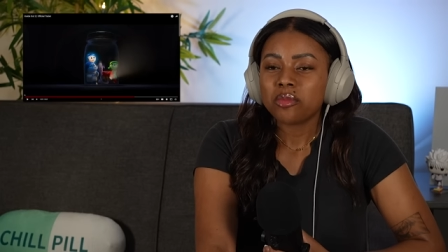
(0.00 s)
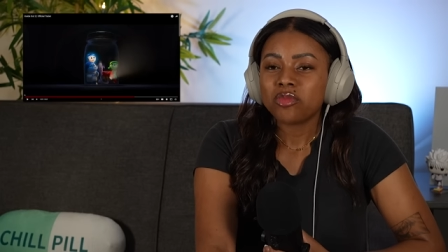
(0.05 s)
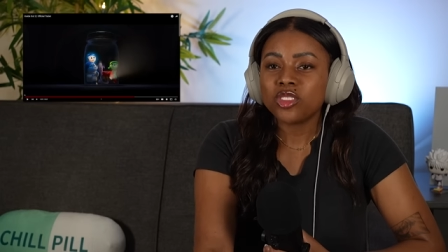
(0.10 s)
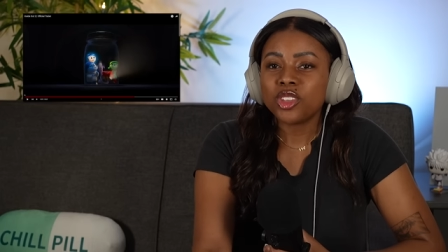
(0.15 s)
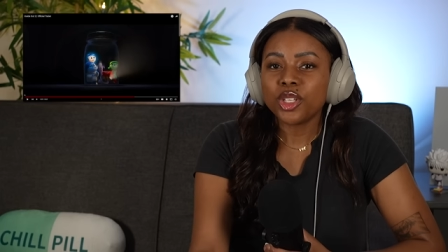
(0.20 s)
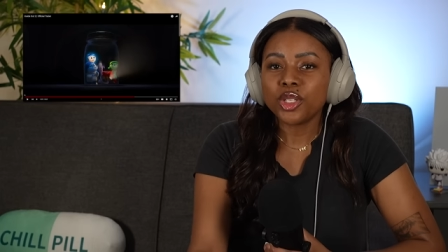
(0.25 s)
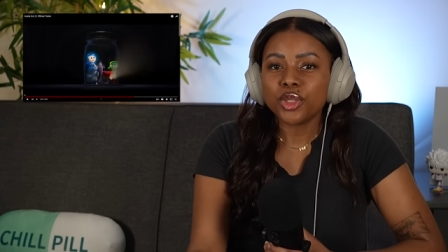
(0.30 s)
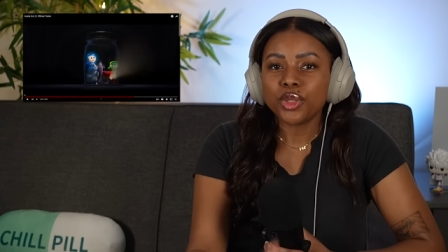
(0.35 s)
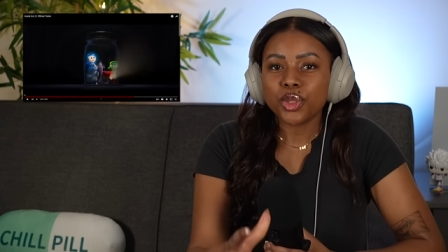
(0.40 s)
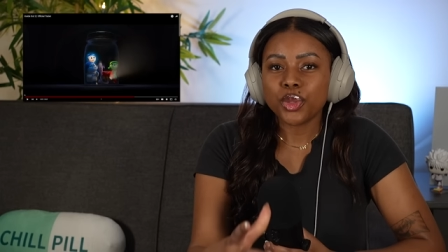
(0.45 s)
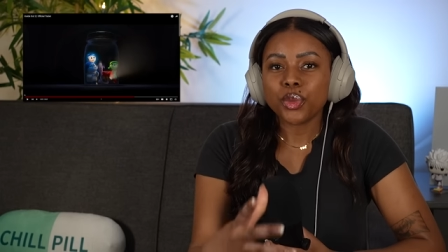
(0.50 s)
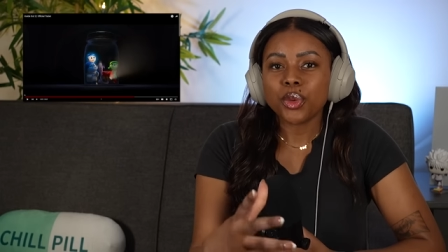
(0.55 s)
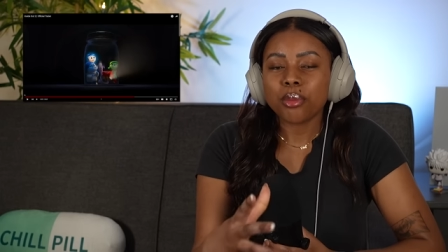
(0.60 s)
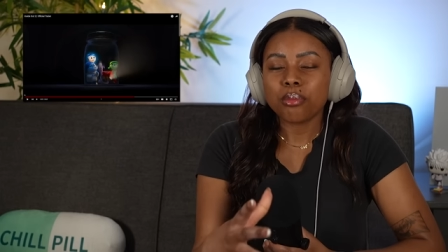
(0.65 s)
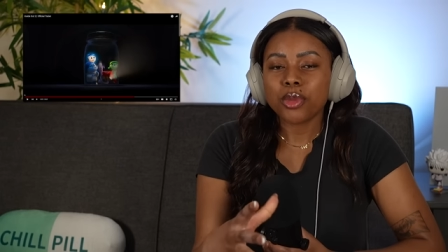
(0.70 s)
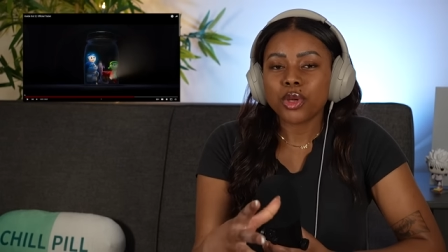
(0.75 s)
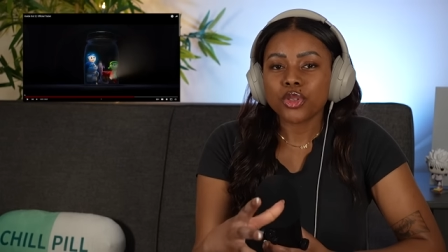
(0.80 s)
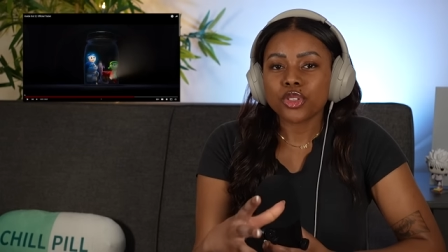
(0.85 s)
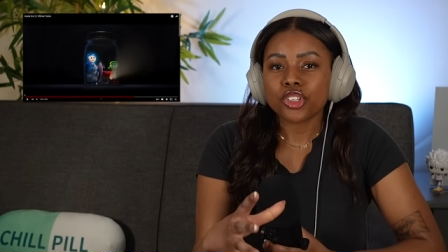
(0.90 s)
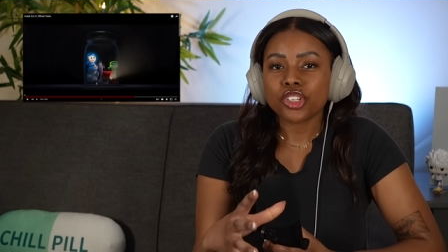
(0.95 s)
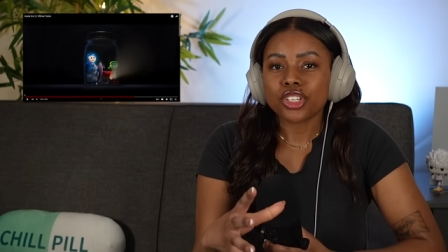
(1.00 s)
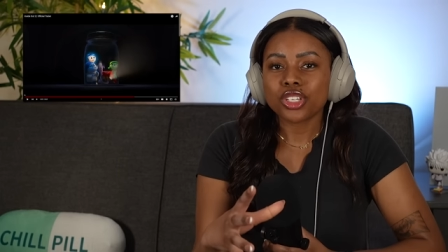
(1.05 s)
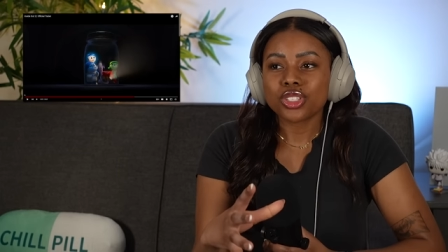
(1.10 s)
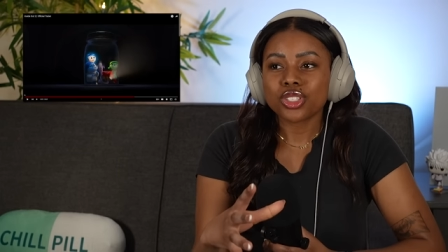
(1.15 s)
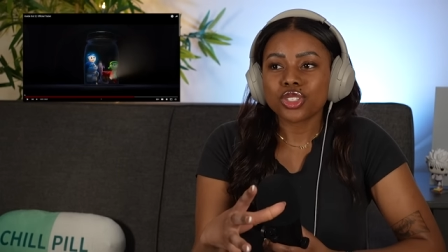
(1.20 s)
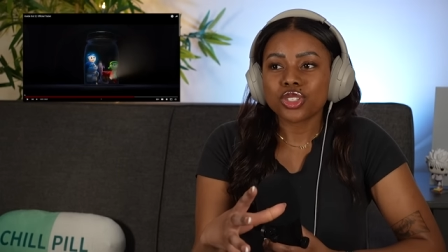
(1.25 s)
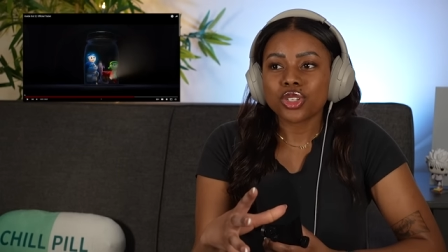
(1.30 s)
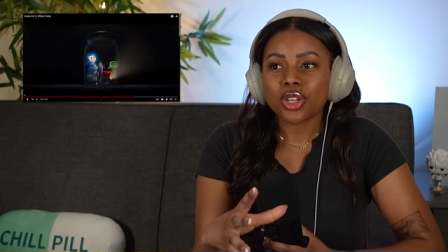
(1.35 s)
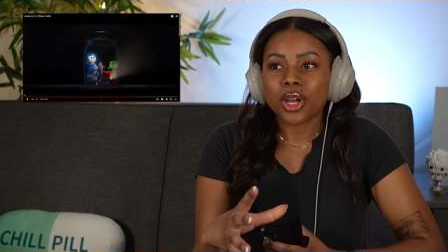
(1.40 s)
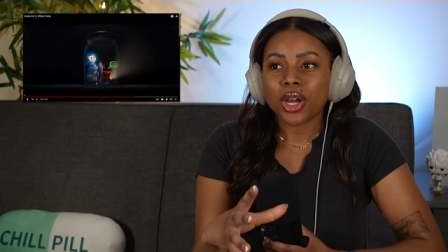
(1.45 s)
the new
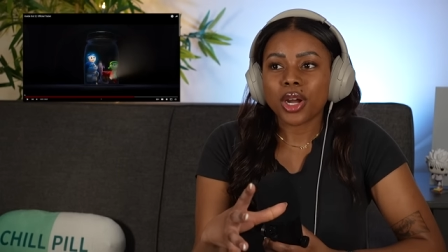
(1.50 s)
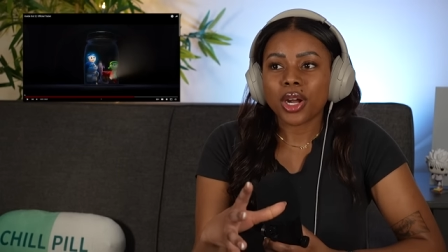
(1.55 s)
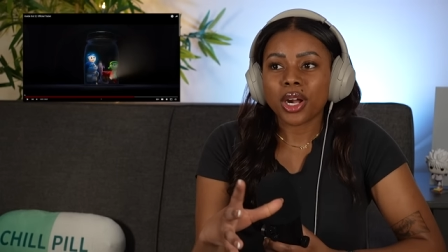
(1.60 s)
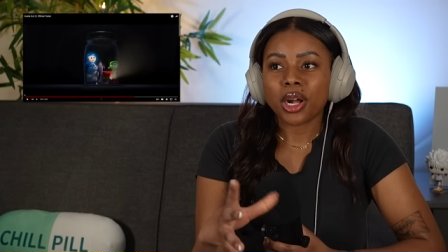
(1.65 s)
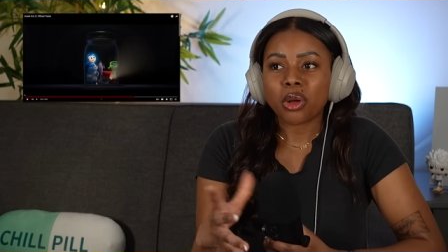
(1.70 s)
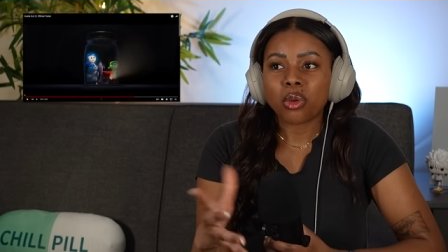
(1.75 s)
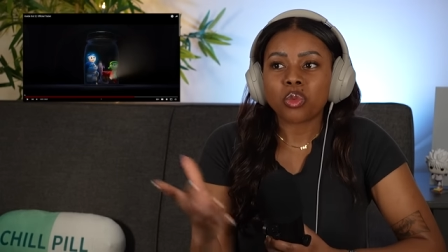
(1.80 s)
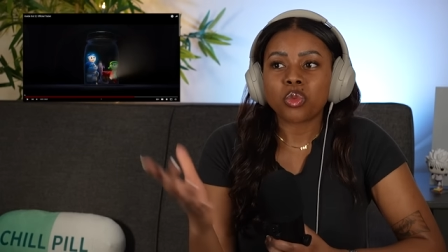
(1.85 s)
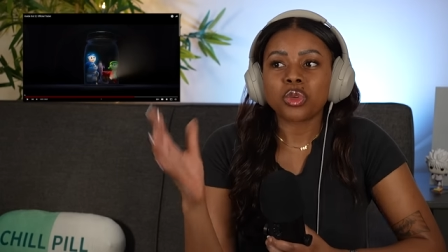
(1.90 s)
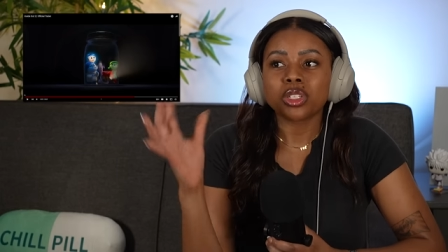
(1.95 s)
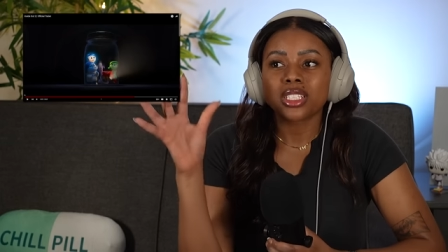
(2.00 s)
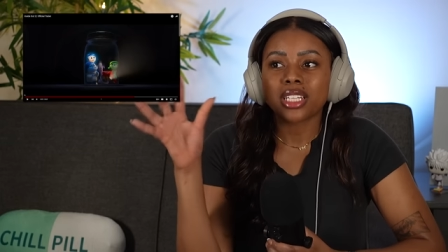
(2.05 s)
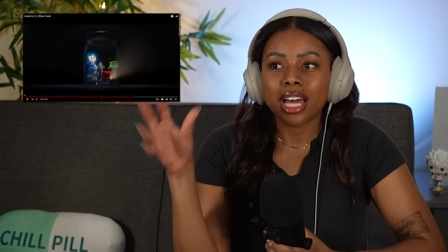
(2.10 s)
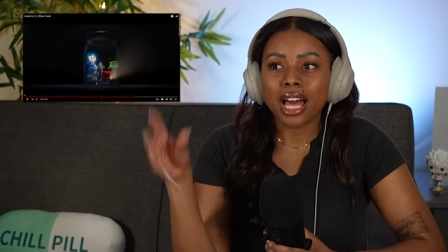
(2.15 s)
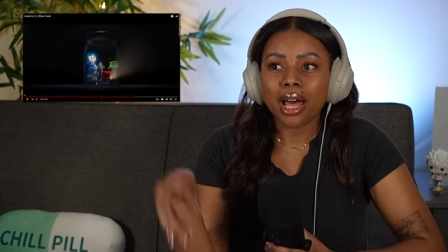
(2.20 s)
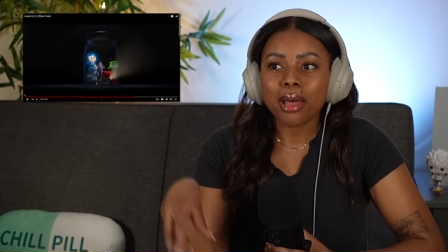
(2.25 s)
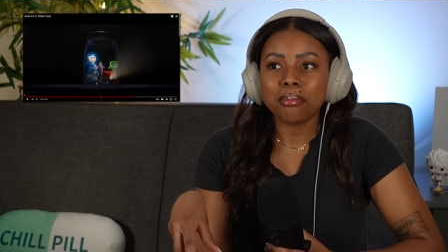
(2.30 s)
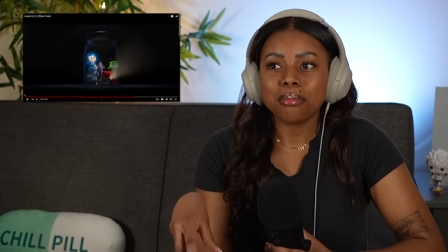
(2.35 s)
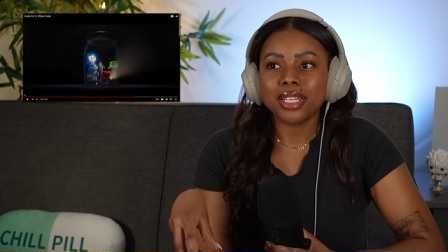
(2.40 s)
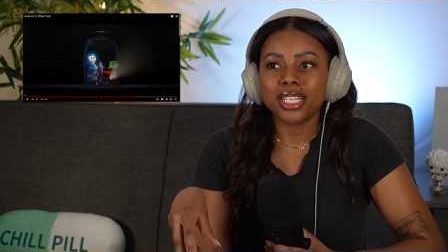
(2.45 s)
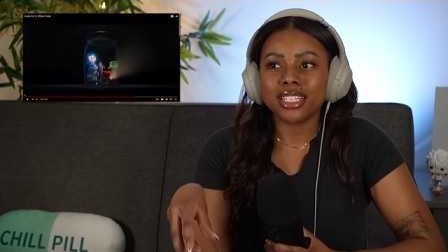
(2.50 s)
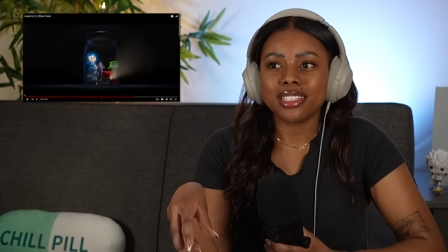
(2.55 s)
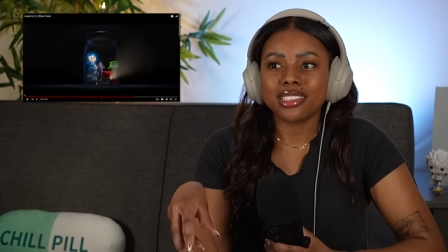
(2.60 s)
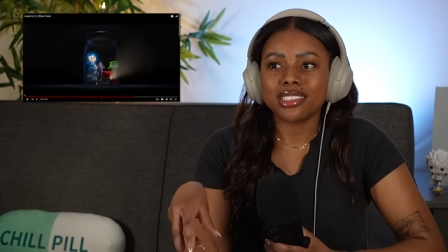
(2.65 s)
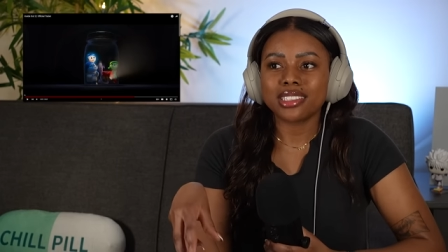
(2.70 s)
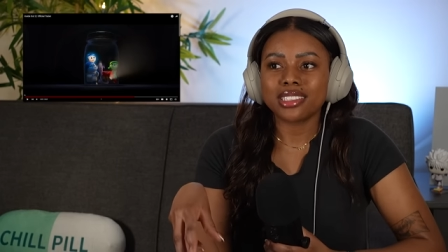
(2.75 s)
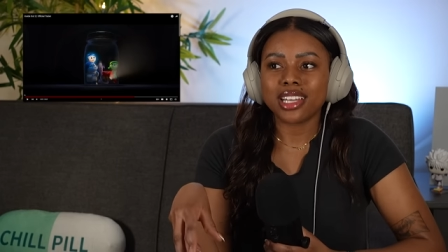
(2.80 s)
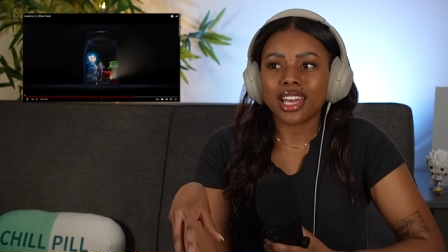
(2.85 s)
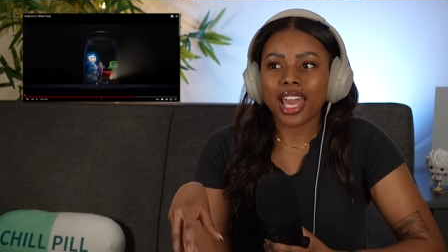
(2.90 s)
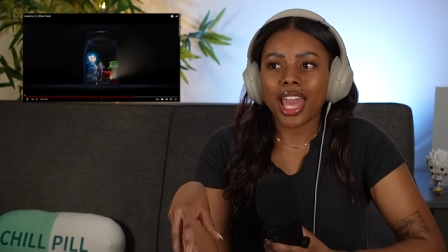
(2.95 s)
emotions would come
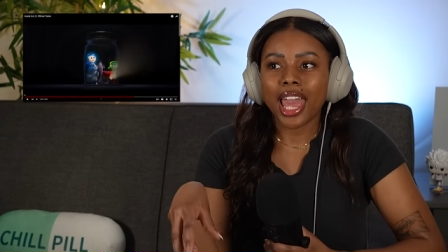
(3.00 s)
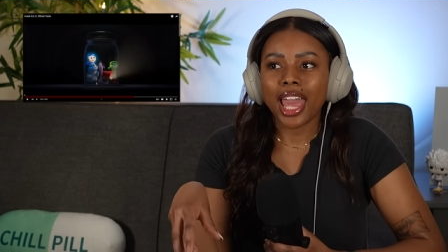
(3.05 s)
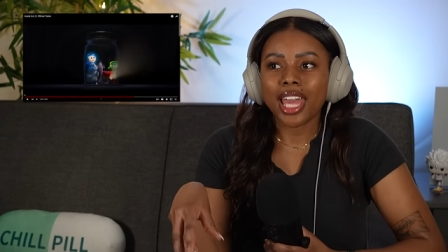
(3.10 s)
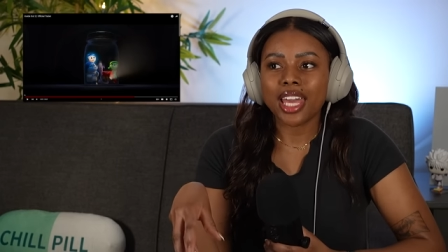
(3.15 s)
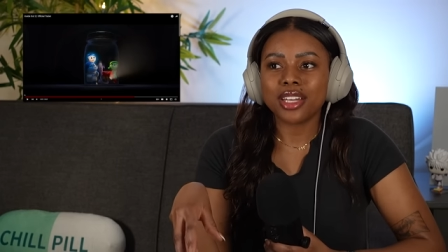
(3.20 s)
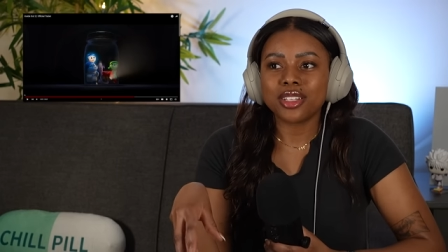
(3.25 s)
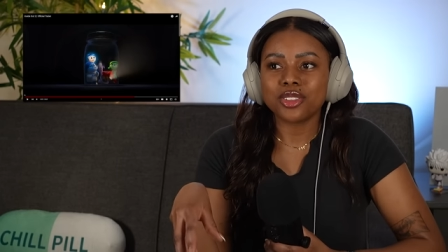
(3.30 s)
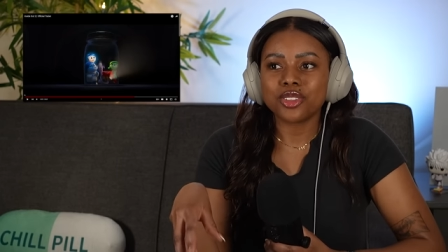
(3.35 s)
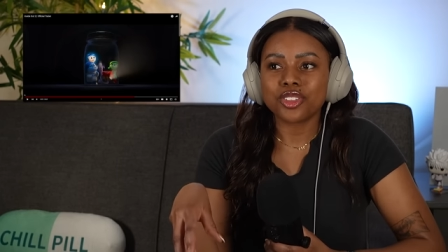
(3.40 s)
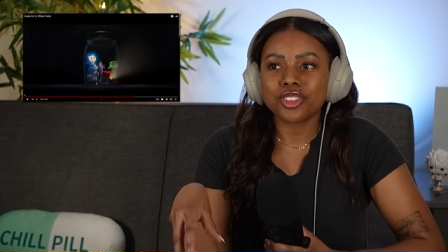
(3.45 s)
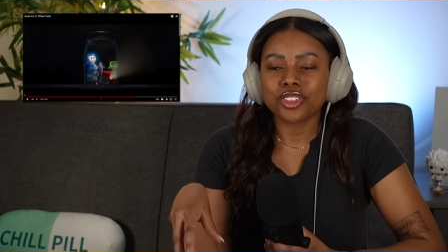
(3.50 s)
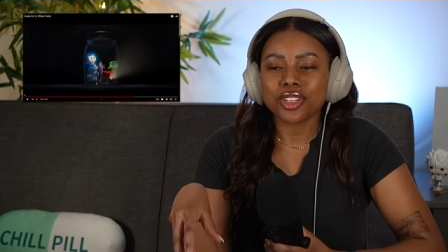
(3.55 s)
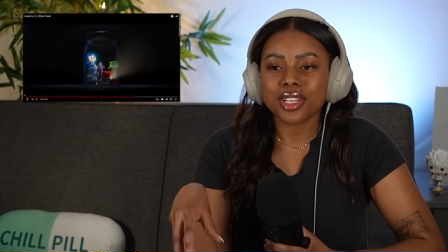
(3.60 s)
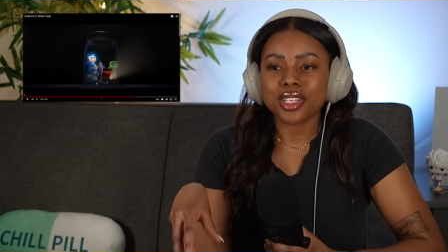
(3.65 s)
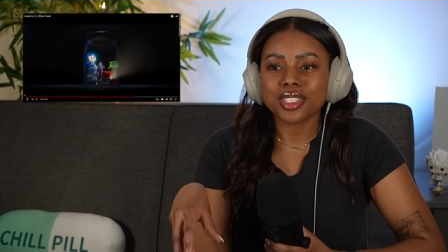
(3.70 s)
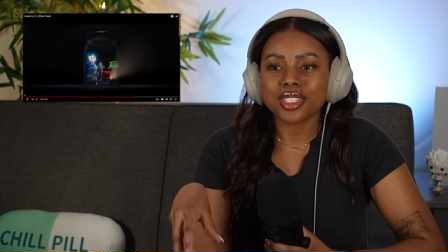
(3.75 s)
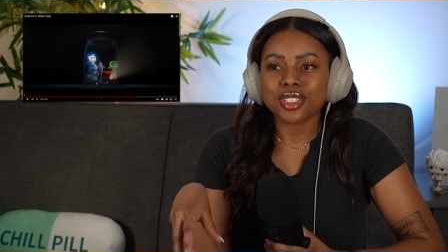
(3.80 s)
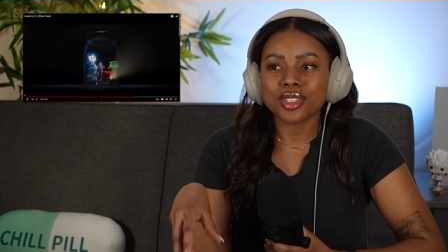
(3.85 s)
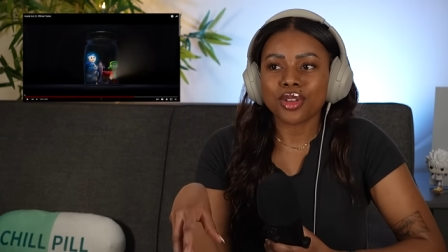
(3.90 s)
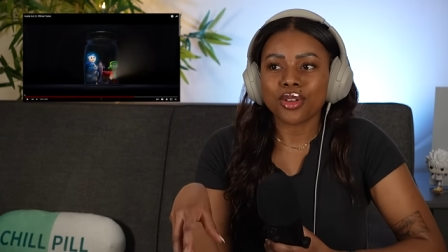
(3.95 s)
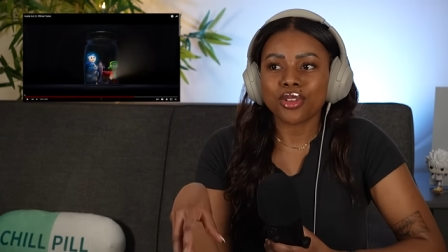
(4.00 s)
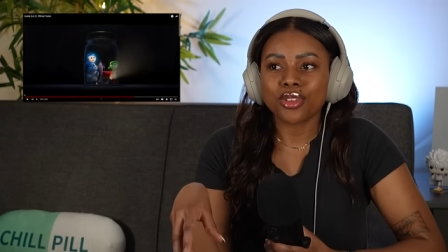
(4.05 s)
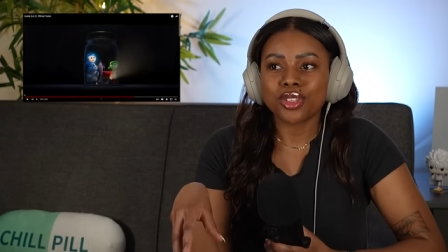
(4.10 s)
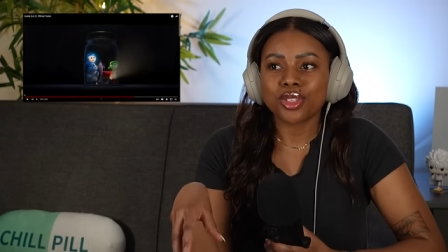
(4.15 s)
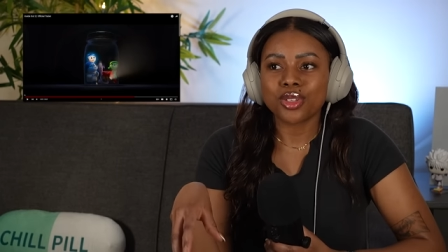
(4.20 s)
in and just